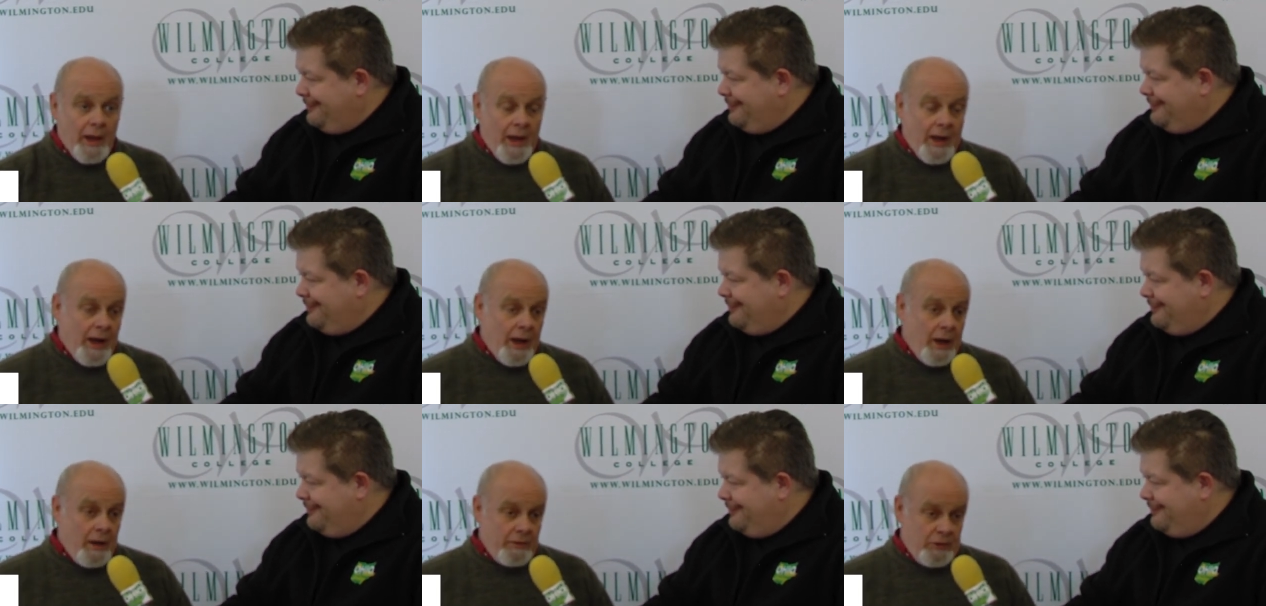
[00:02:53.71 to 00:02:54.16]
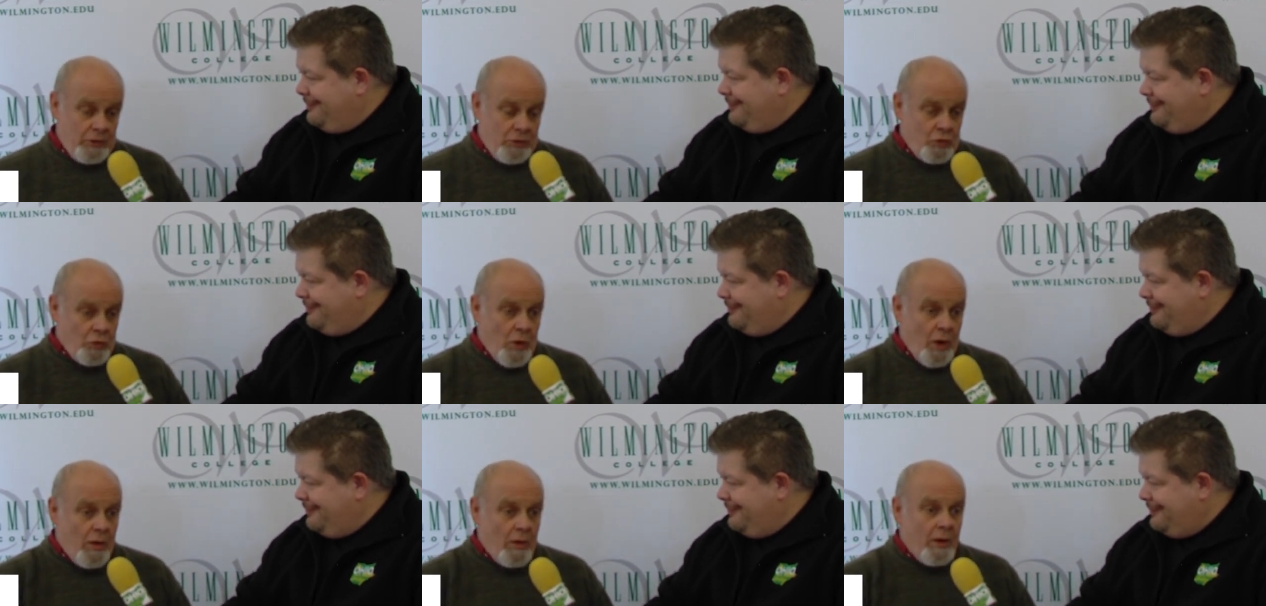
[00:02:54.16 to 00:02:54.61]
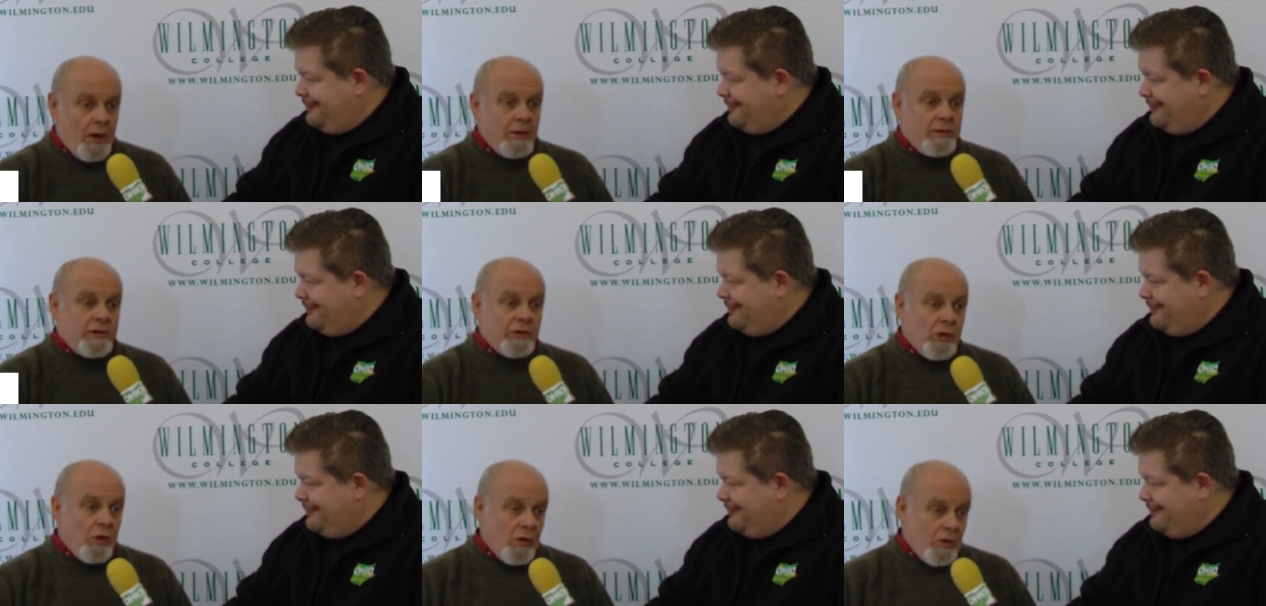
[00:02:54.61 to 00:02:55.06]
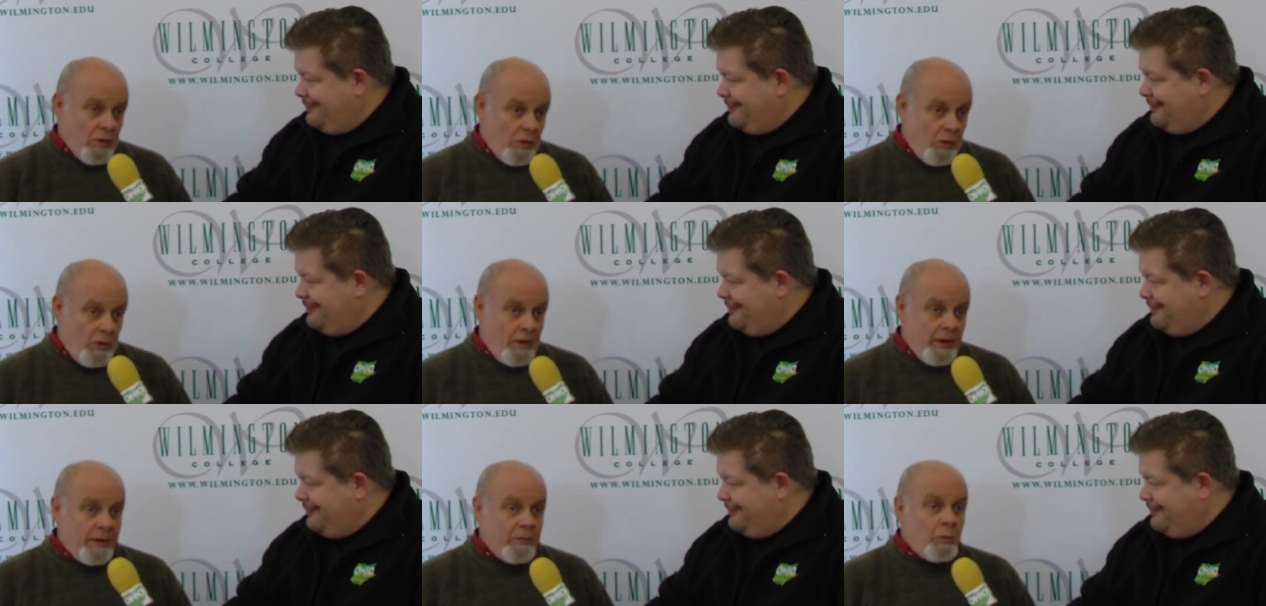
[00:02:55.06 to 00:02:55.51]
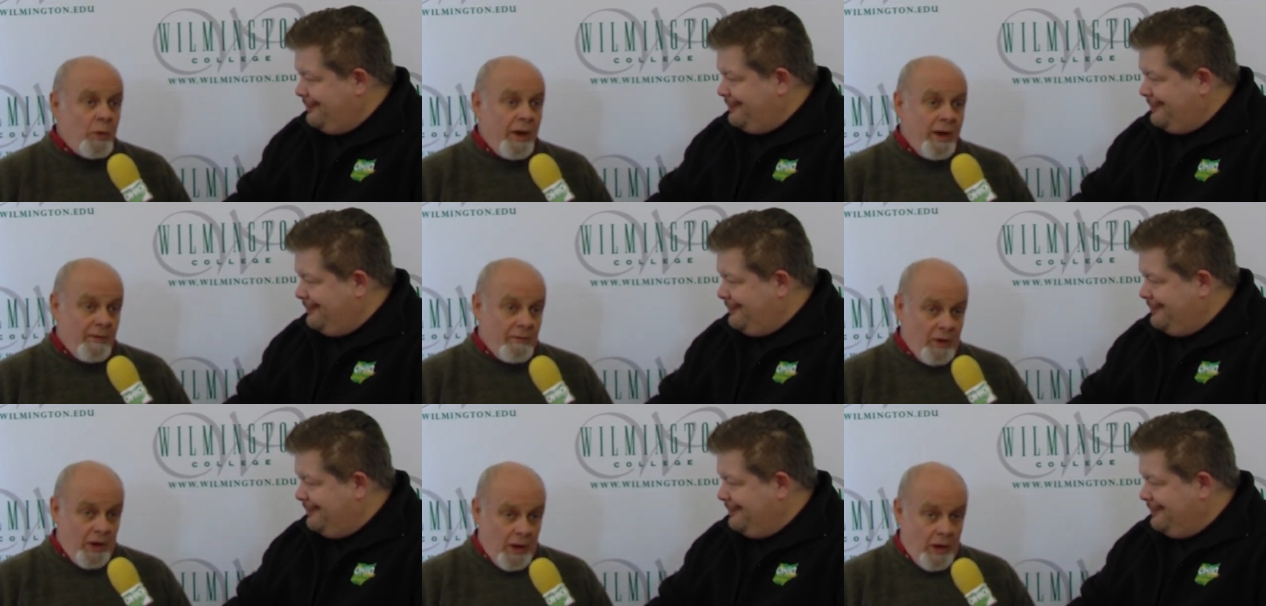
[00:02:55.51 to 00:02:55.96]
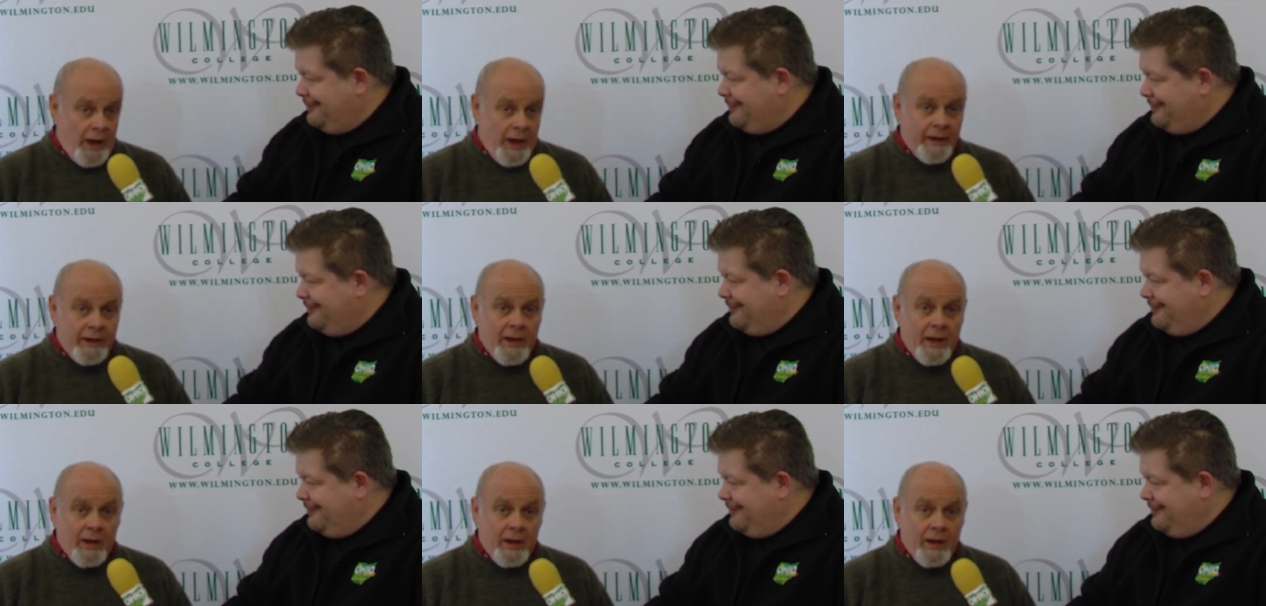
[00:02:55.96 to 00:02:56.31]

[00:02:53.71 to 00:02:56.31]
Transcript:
Speaker 1: Uh, you draw a circle, and we have a lot of